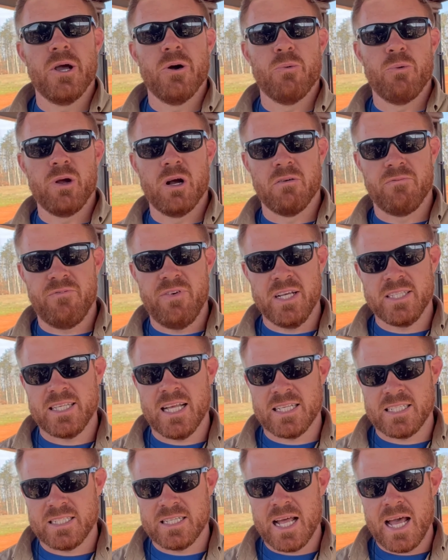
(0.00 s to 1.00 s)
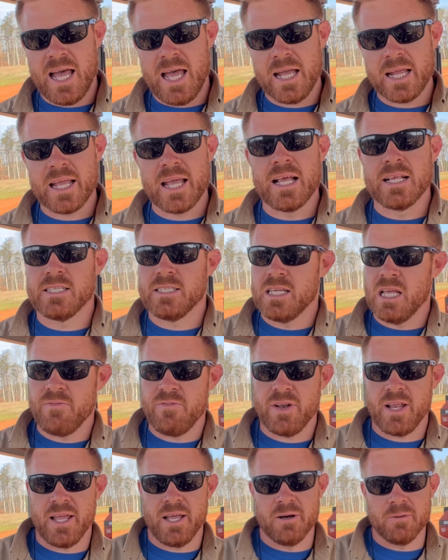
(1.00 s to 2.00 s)
We're gonna fix that snag and see if
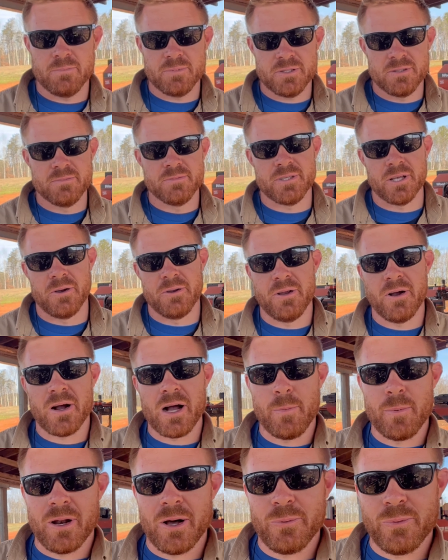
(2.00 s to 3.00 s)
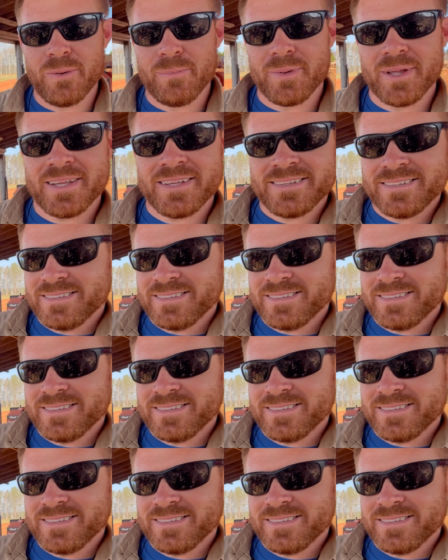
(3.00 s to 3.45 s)
it helps. So y'all come along with me.